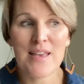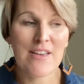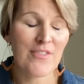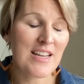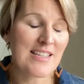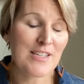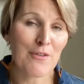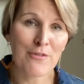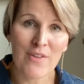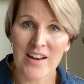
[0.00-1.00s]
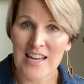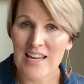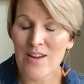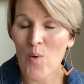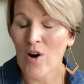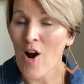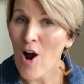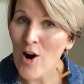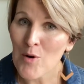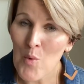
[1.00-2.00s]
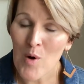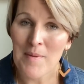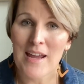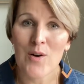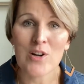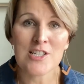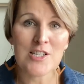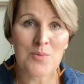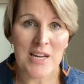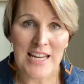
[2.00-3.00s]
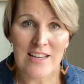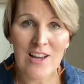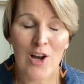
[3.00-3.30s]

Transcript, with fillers: If it is funny or heartwarming or sweet